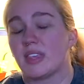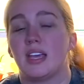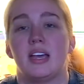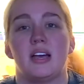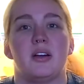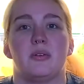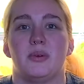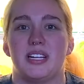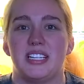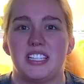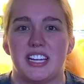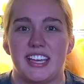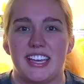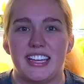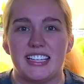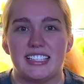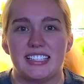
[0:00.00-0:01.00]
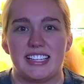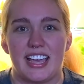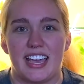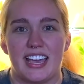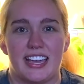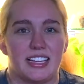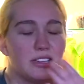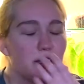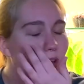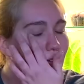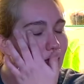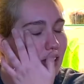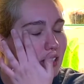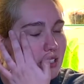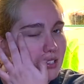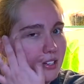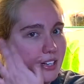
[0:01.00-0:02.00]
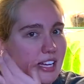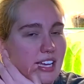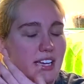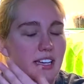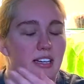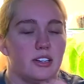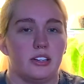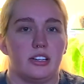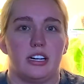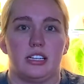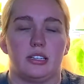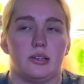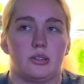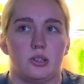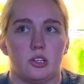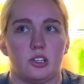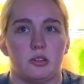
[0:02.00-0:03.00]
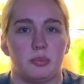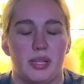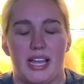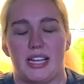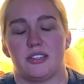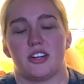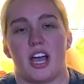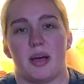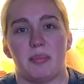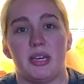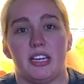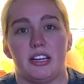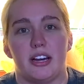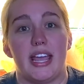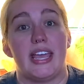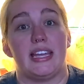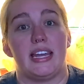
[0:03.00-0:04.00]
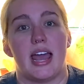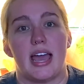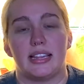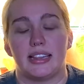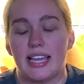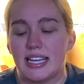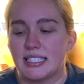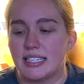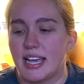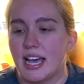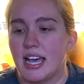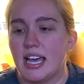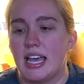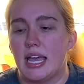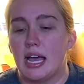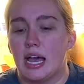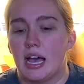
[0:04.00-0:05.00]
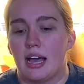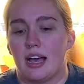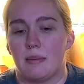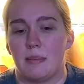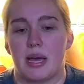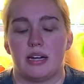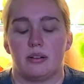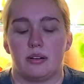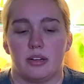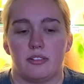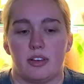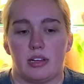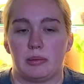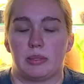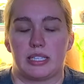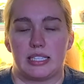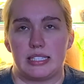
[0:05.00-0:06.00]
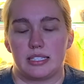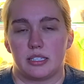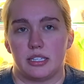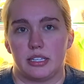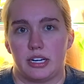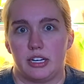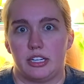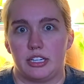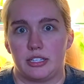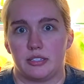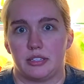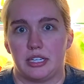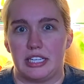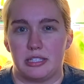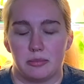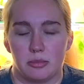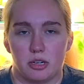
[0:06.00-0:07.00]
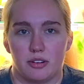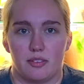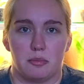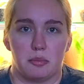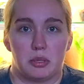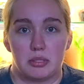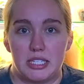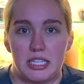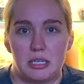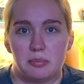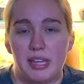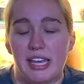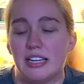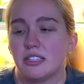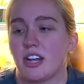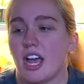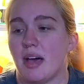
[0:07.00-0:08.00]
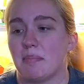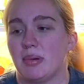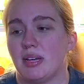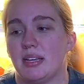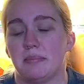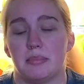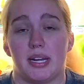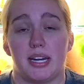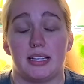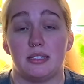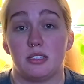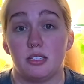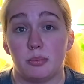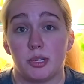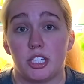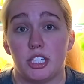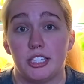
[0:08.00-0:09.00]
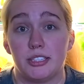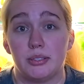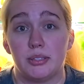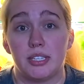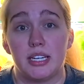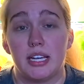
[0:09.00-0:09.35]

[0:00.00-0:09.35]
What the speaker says: which is a local nursery or a local plant shop here in Atlanta. I don't know if I would consider it a nursery. It's more of a boutique plant shop, but it's super cute.